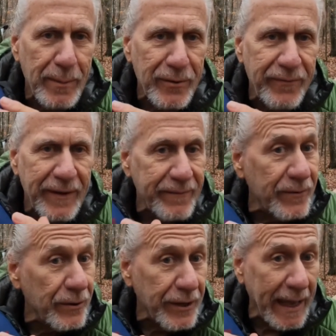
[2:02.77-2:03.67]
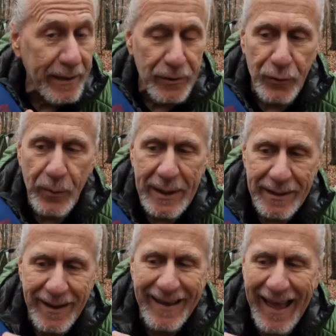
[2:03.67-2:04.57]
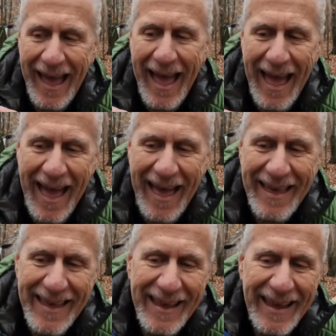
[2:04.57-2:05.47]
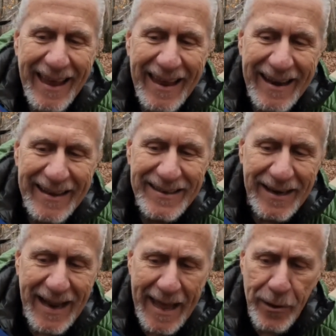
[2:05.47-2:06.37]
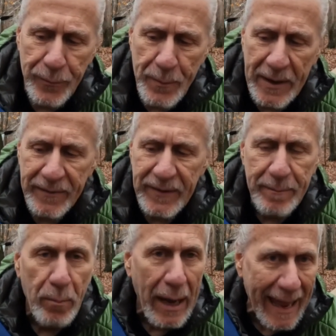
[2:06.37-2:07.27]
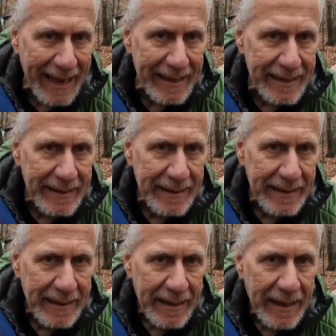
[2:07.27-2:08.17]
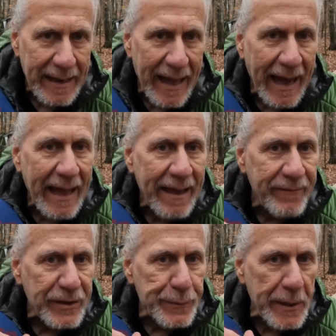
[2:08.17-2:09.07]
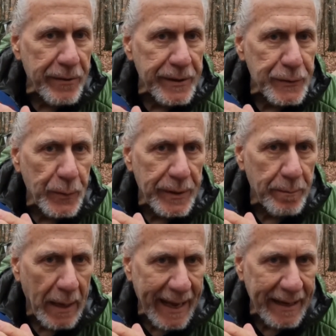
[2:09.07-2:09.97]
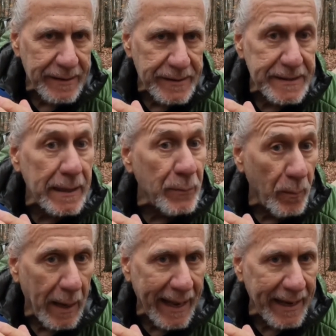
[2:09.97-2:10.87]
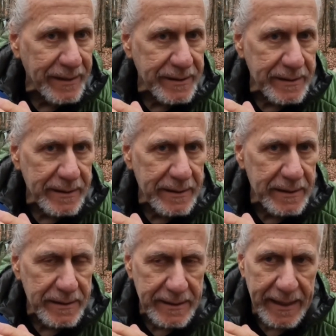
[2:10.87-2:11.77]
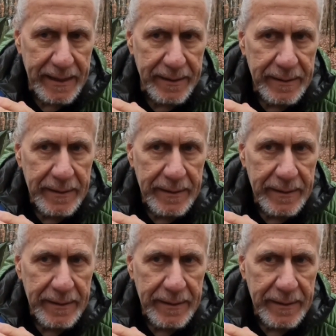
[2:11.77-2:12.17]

blue, fit for a king or queen, and that's a down puffy blanket. Now, I have experience with blankets, summer blankets, to